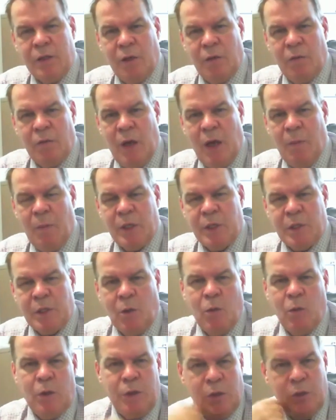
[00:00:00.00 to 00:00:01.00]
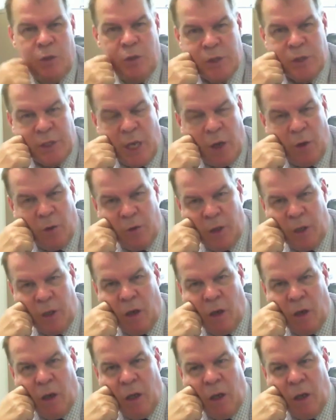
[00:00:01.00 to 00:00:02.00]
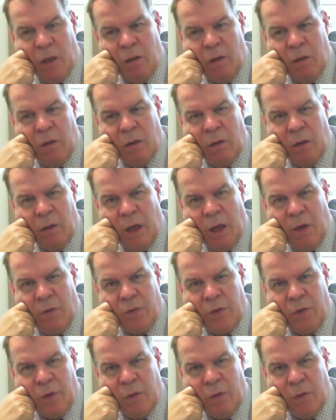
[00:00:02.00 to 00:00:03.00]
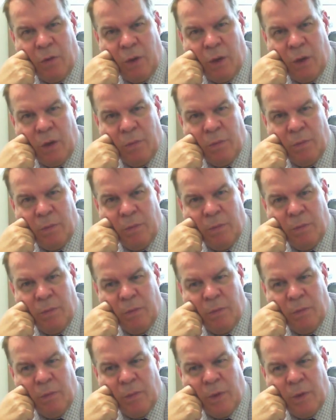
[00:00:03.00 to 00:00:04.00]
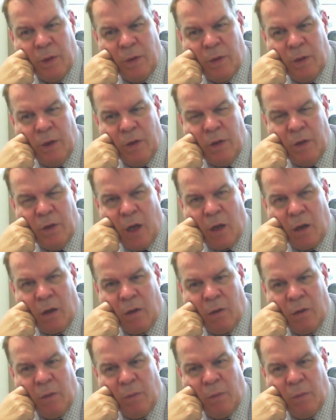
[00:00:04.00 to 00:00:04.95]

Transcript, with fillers: so, how much longer did you stay on the island after? Uh the attack?